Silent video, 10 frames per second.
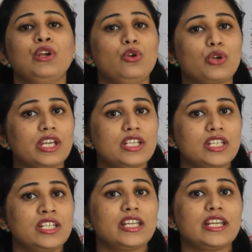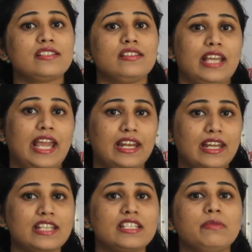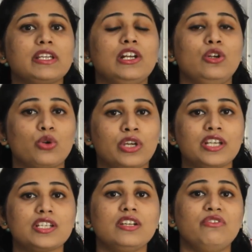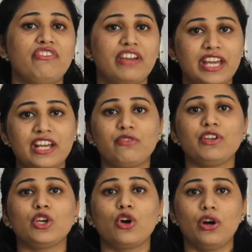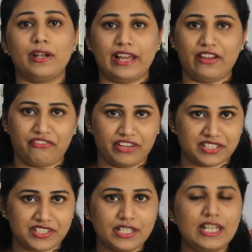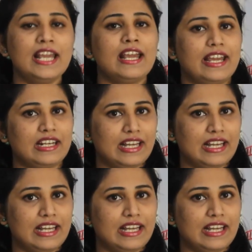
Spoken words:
Location indicates the anatomical location where we got affected, and